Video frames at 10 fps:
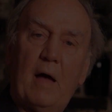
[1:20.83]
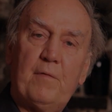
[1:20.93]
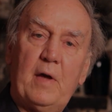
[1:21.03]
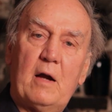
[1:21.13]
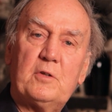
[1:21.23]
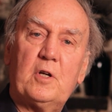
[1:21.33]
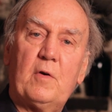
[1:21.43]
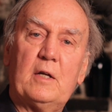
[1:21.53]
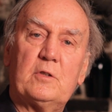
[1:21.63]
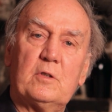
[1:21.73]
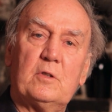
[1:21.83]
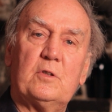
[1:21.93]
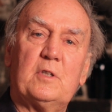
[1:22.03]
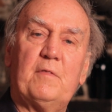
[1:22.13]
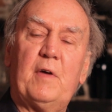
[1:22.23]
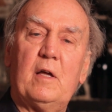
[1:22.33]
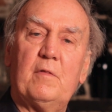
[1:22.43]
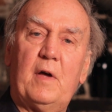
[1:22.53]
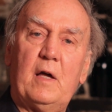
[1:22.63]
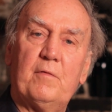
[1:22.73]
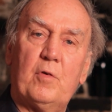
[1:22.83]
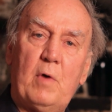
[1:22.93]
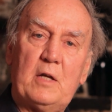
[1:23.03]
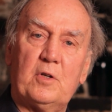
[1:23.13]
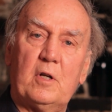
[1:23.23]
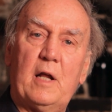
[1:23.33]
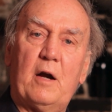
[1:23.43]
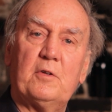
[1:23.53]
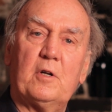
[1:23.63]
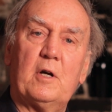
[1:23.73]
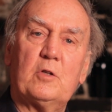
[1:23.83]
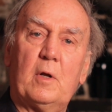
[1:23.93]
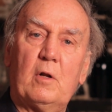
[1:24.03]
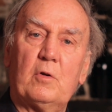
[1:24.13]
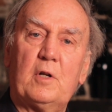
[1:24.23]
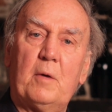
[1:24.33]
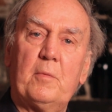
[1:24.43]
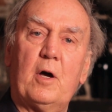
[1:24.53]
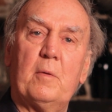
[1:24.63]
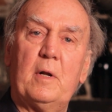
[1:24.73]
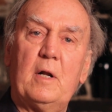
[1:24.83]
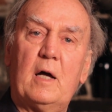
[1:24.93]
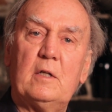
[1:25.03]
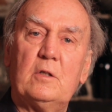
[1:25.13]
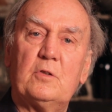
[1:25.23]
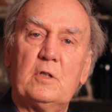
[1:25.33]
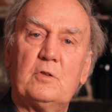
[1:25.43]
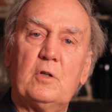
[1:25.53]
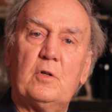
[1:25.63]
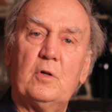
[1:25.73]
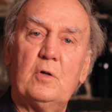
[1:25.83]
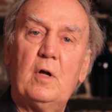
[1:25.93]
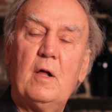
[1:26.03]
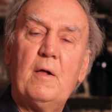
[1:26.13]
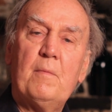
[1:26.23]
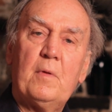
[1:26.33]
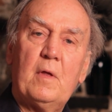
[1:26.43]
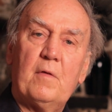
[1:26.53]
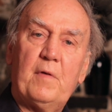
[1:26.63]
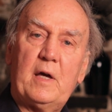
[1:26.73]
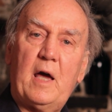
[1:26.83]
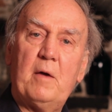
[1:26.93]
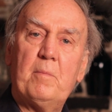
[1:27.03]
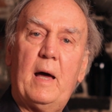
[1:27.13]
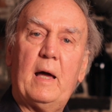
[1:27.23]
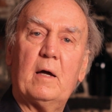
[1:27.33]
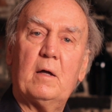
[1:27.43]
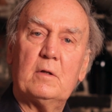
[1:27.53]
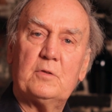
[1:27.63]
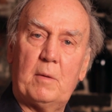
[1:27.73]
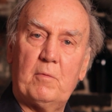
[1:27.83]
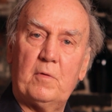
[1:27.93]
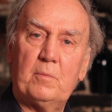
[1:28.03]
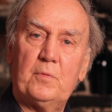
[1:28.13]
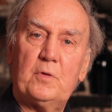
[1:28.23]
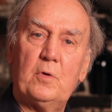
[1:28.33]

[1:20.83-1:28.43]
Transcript: The aristocrats, as I say, the resident aristocrats went a long time ago, but in 1962, they came back, some of them,